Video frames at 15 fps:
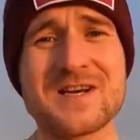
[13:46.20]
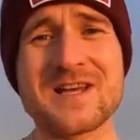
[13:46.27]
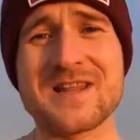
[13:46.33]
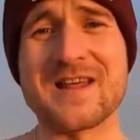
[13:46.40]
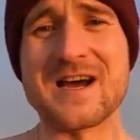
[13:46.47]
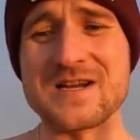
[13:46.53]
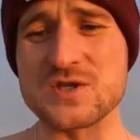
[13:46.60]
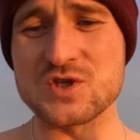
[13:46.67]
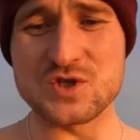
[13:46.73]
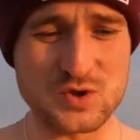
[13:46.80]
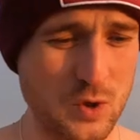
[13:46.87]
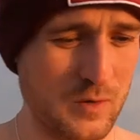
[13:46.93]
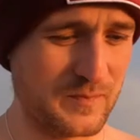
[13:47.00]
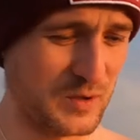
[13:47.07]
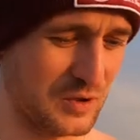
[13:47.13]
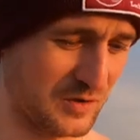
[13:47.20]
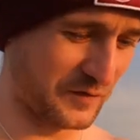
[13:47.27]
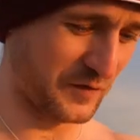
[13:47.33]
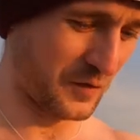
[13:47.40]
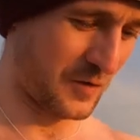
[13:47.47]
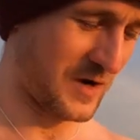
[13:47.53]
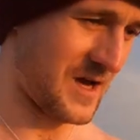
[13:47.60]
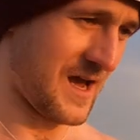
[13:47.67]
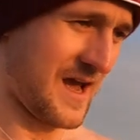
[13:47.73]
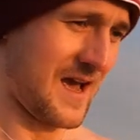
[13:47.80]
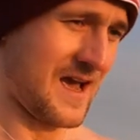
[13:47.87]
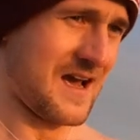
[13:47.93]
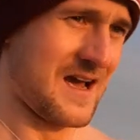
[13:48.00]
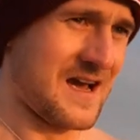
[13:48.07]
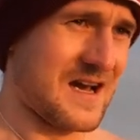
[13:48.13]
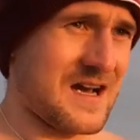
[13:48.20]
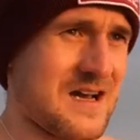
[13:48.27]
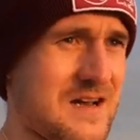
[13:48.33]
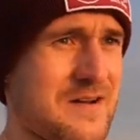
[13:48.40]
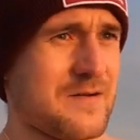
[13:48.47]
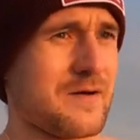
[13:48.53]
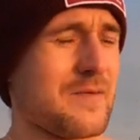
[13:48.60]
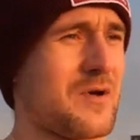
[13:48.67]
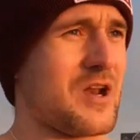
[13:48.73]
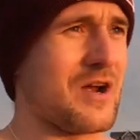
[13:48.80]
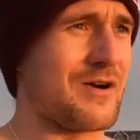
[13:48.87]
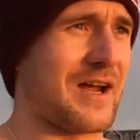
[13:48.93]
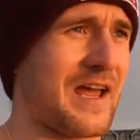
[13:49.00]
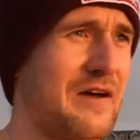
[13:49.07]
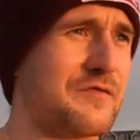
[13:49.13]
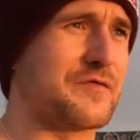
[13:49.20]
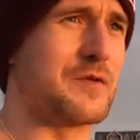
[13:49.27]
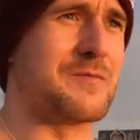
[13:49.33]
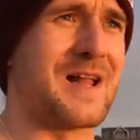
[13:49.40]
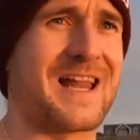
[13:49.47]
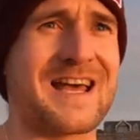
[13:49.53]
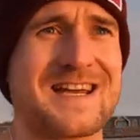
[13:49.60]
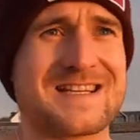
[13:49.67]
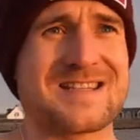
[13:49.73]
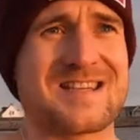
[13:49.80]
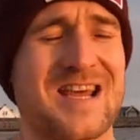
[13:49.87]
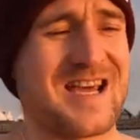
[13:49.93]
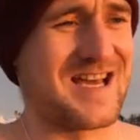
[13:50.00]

That is so beautiful. But now I can't feel my legs.